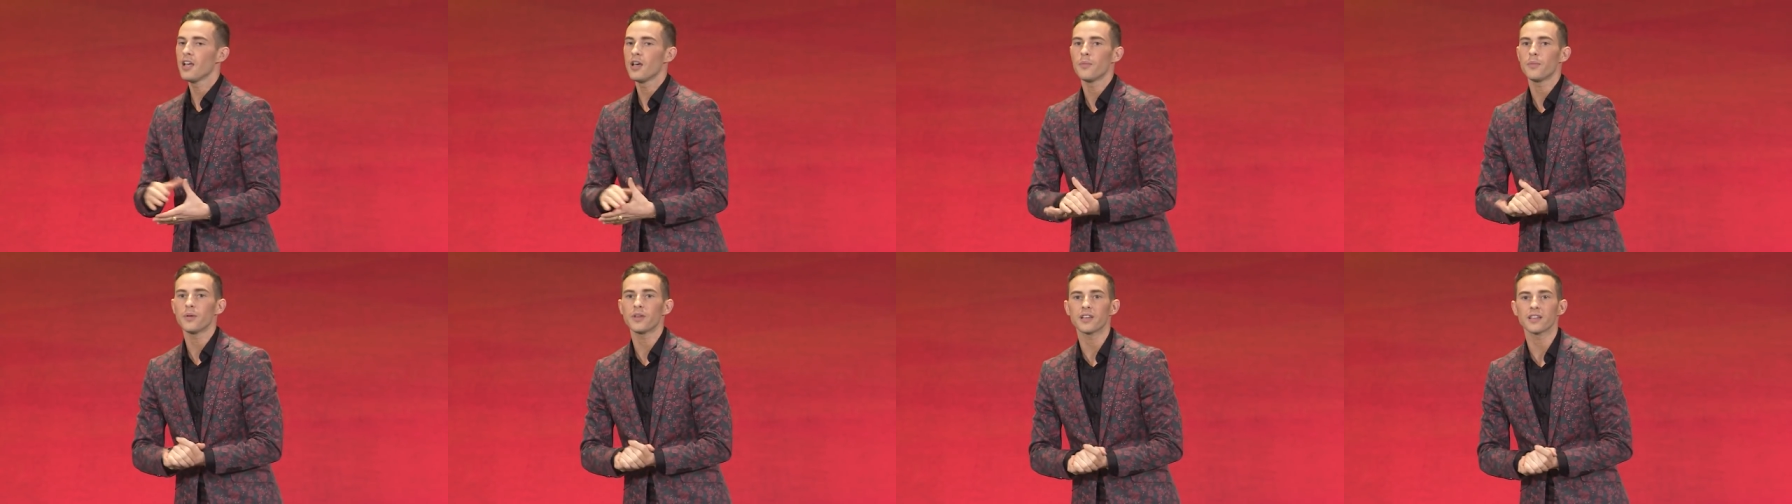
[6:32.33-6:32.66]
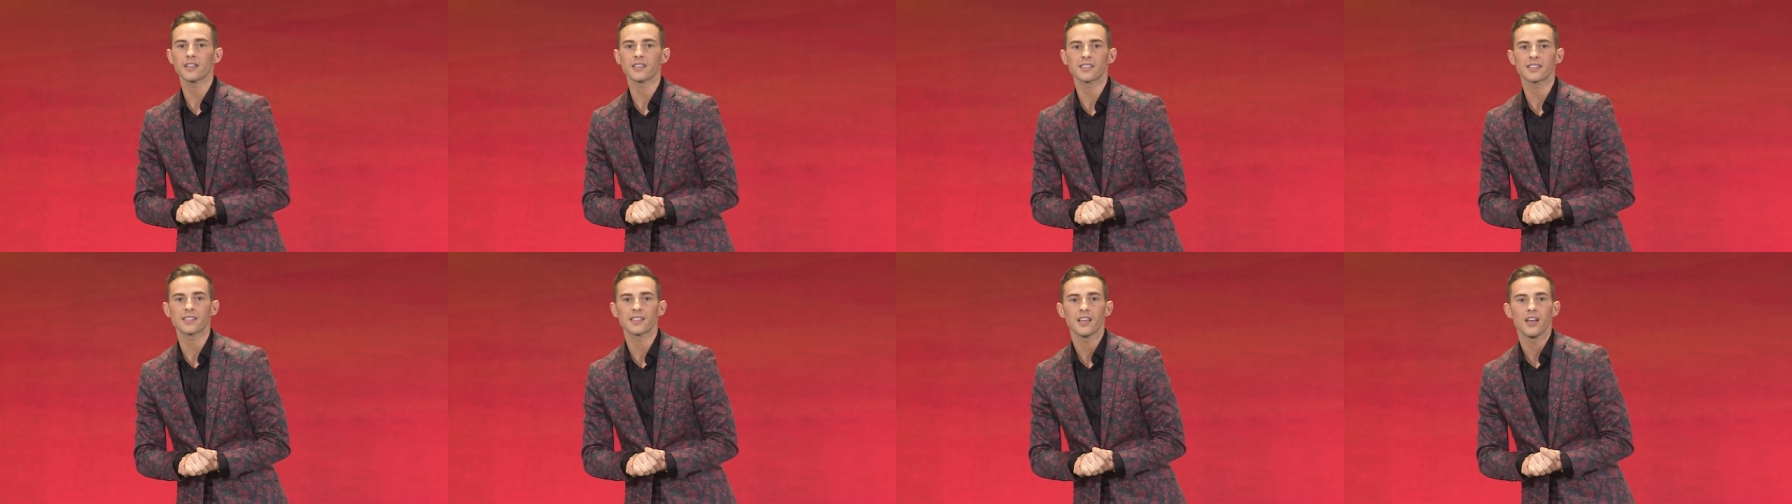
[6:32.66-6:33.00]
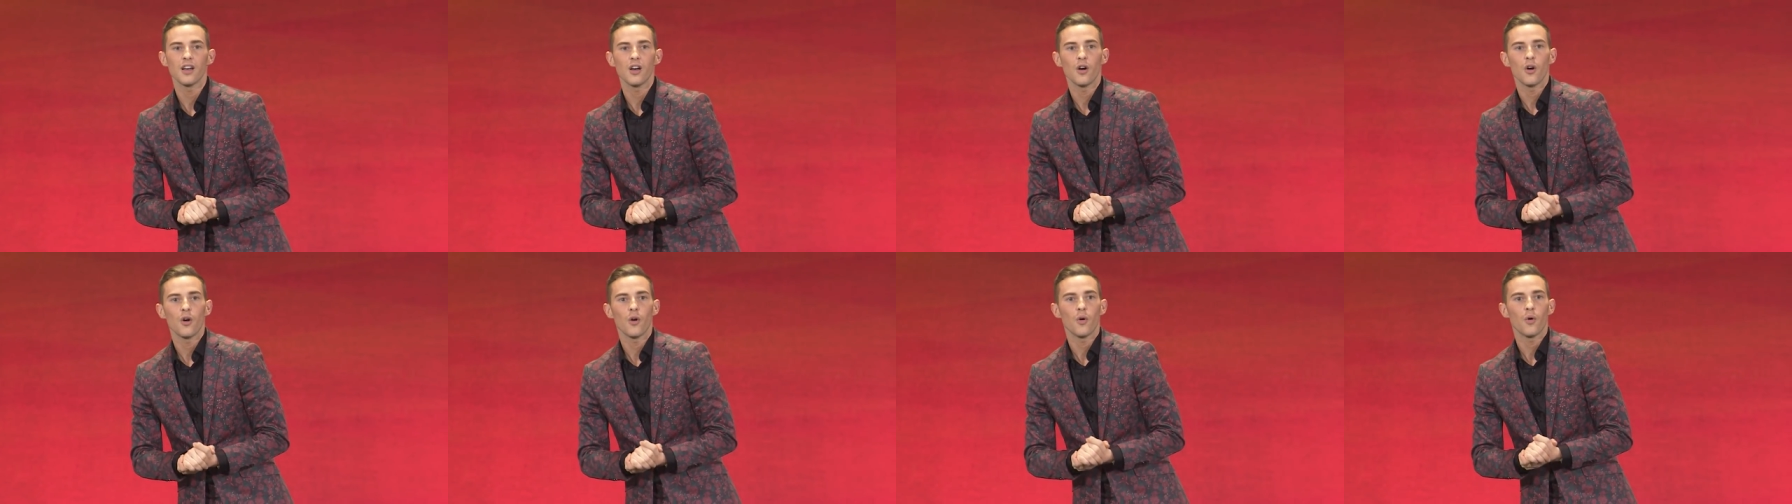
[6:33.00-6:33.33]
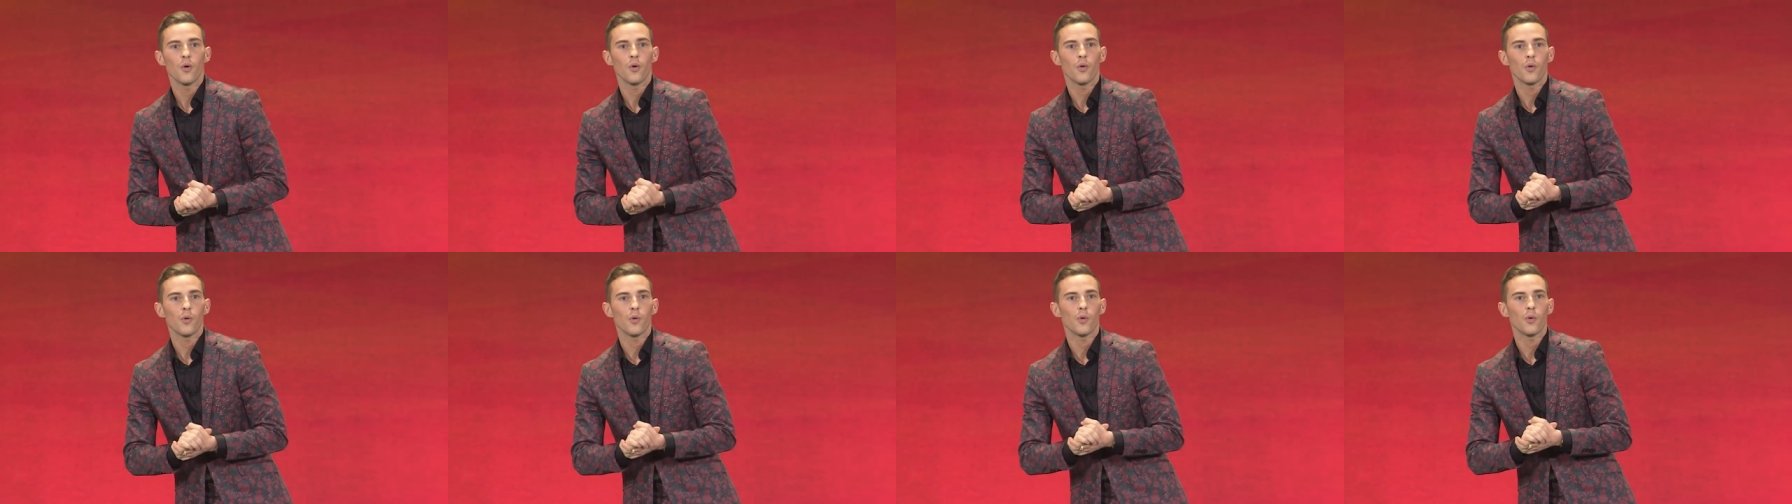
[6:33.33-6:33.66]
Because
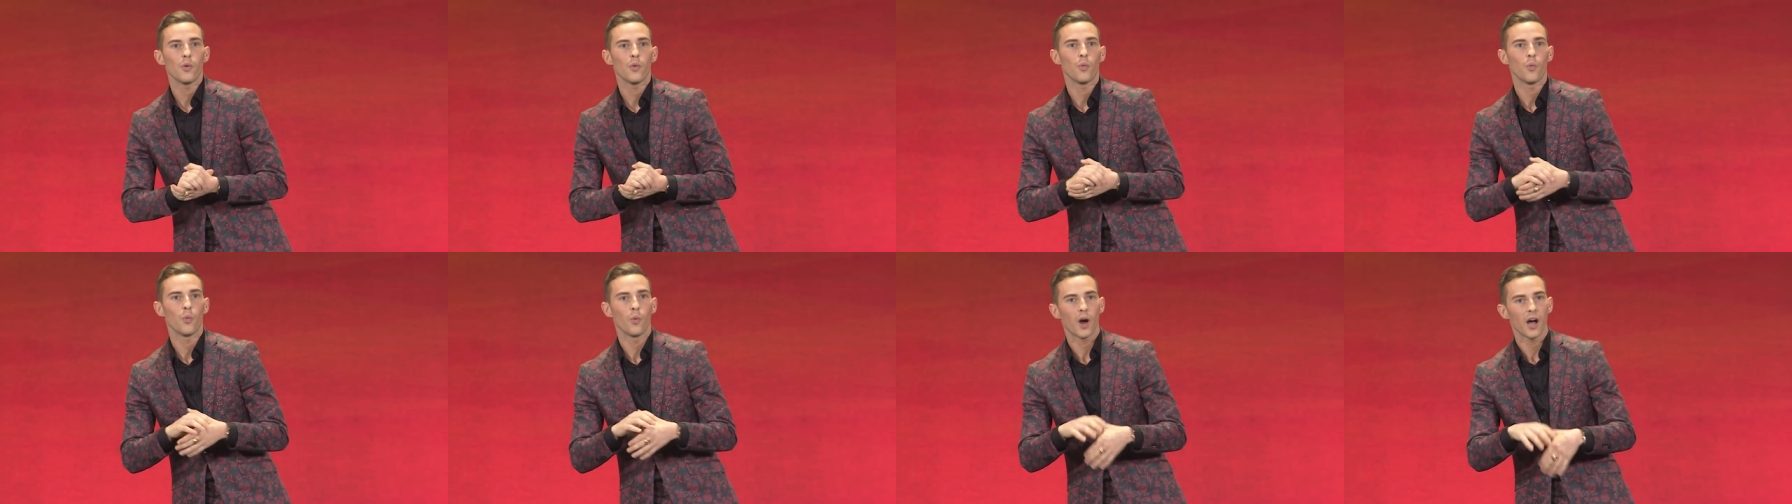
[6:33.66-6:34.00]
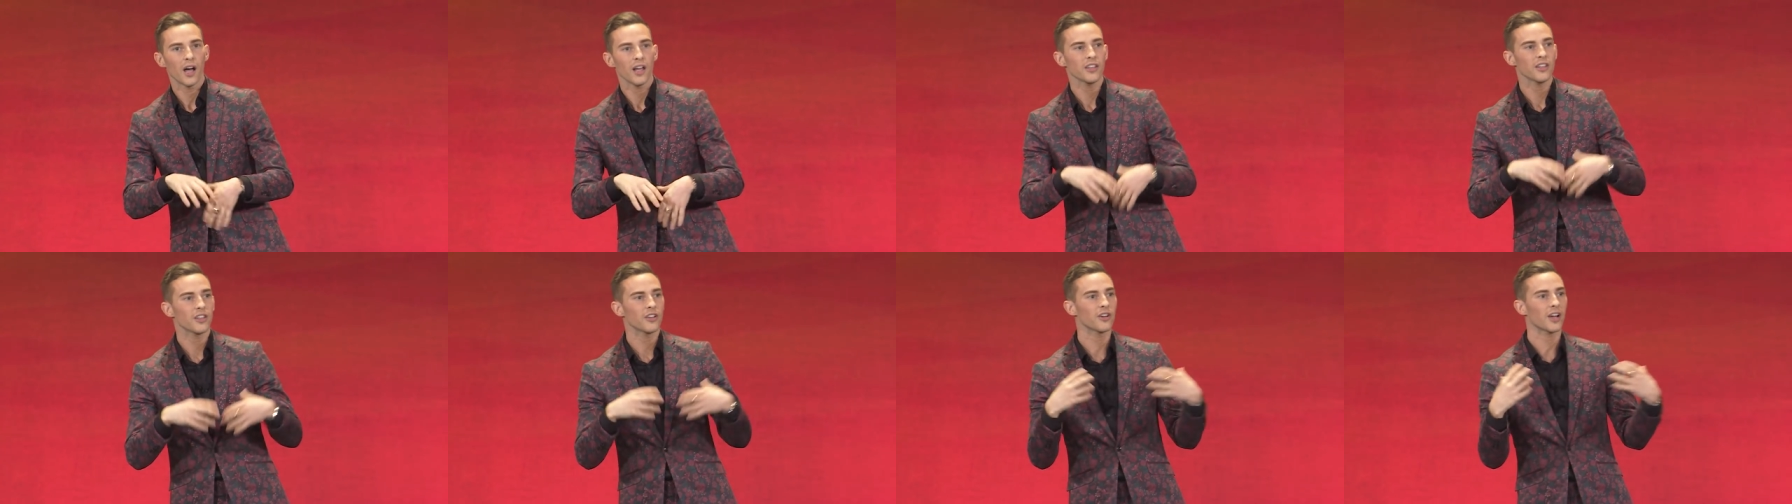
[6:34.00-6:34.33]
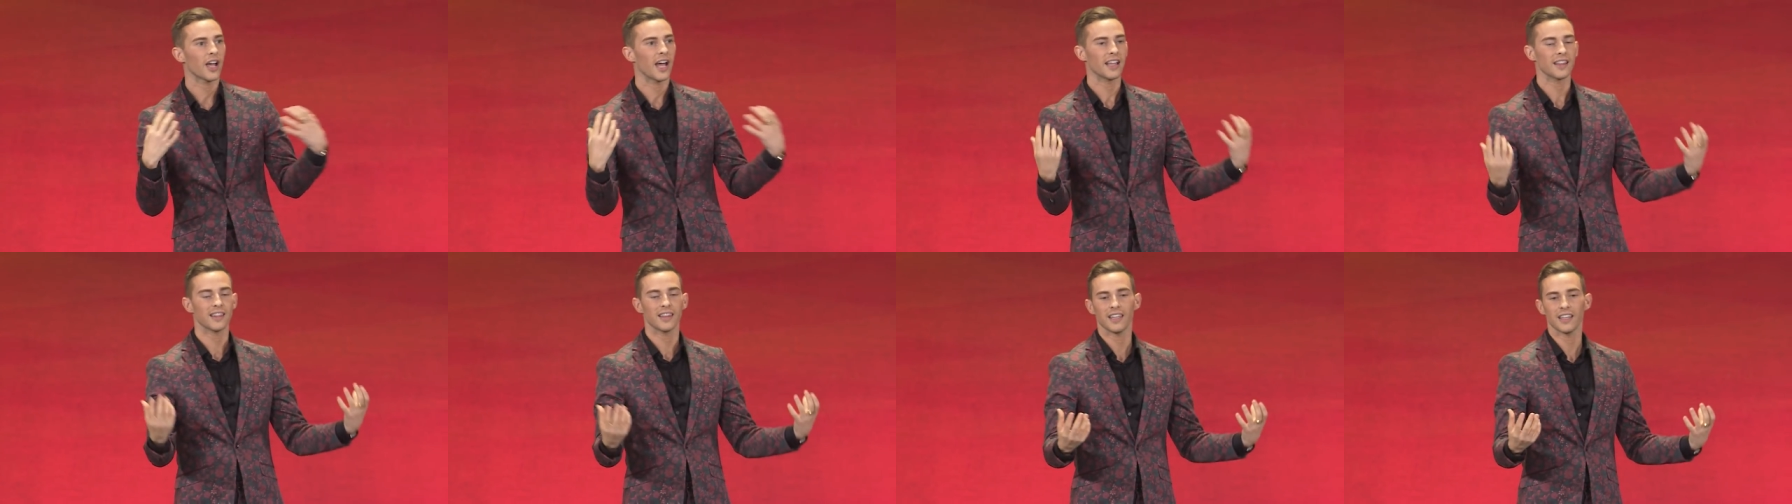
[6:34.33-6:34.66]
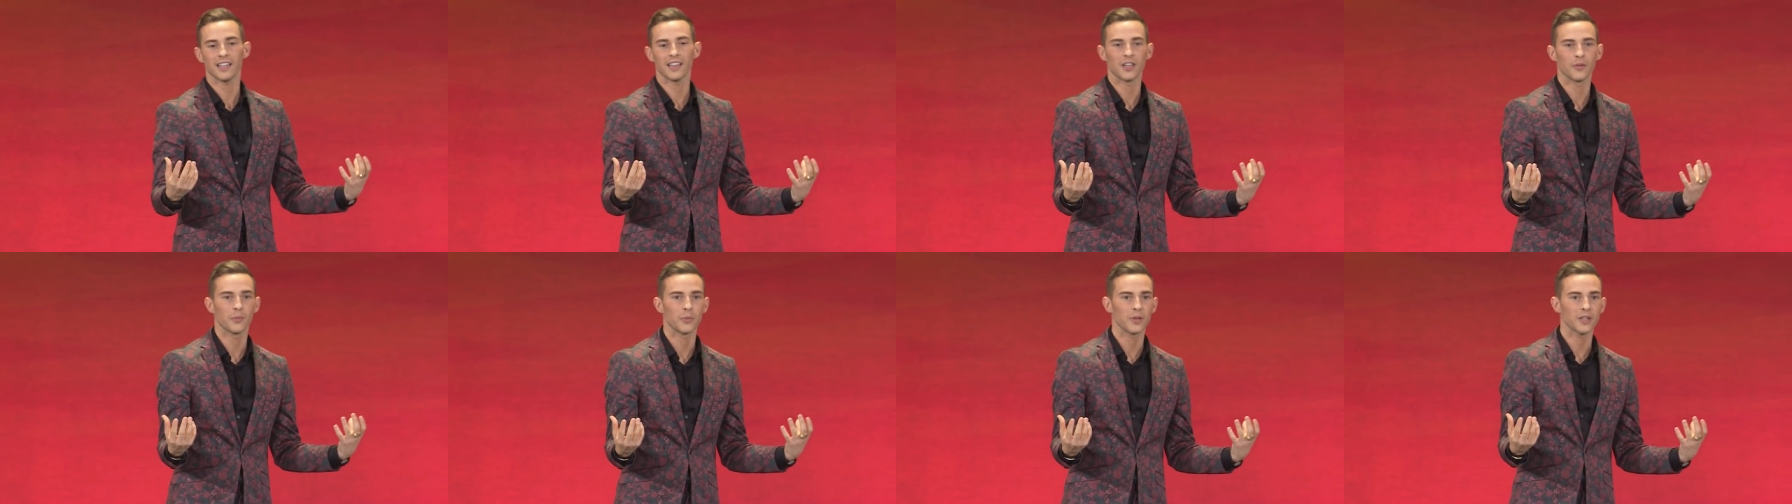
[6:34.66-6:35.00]
while you're at the
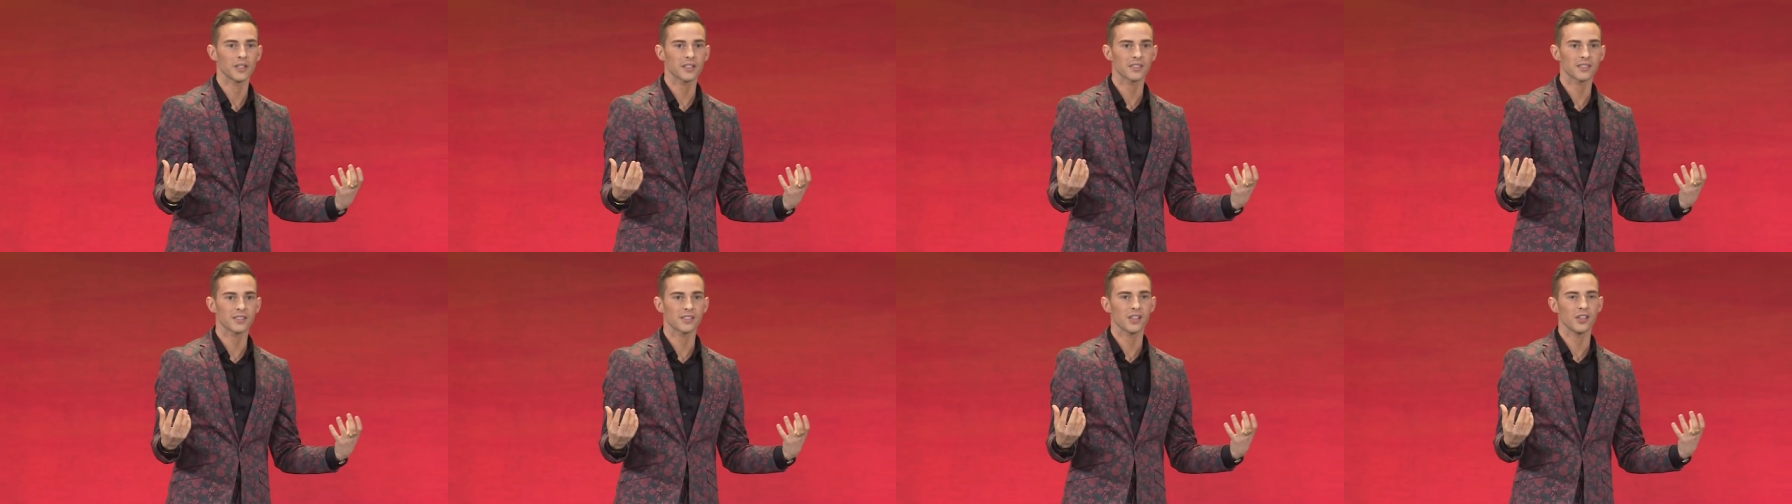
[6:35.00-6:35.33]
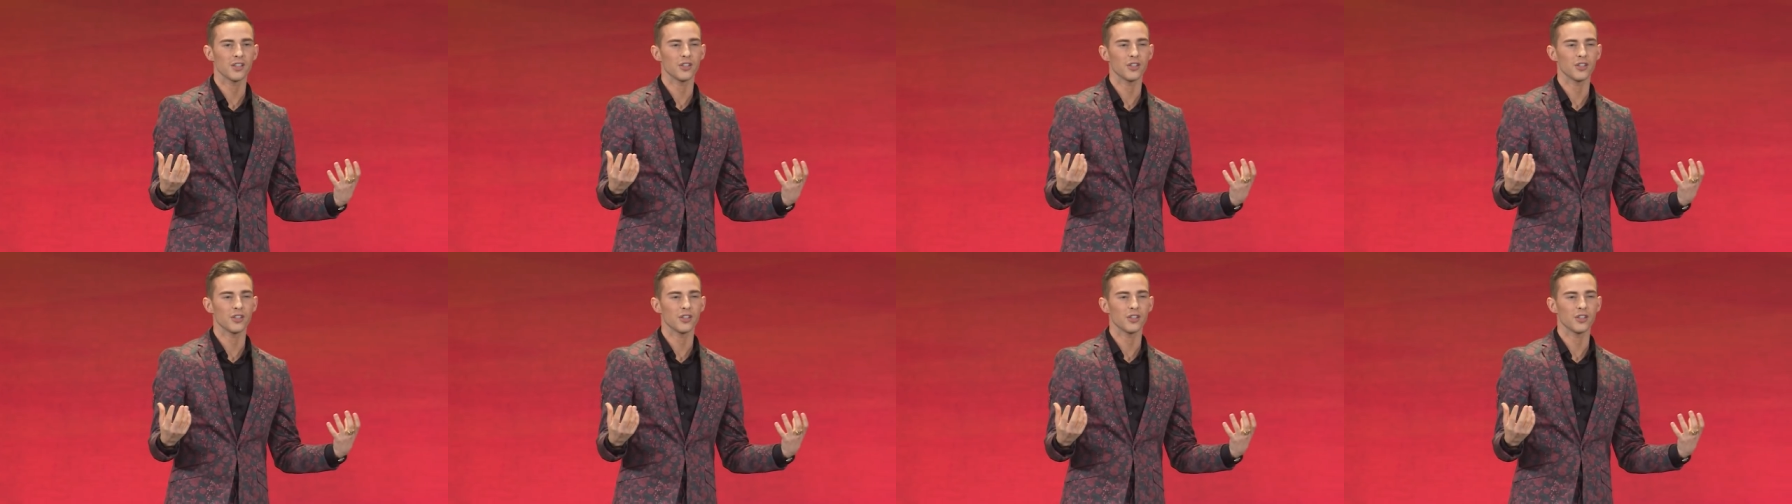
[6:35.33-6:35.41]
Olympics,